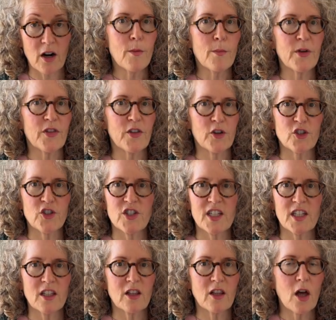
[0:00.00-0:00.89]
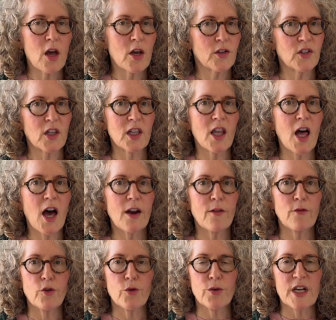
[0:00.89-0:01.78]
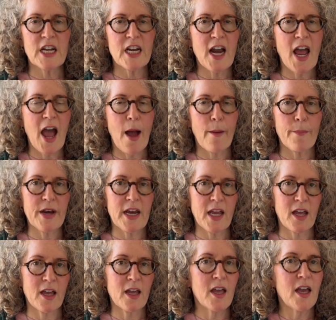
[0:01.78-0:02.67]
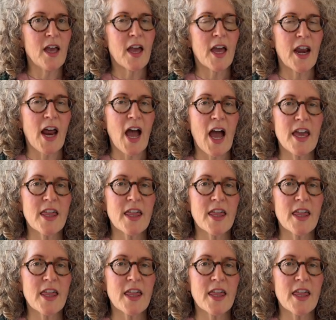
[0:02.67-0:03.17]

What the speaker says: But there still is a lot of green happening. And I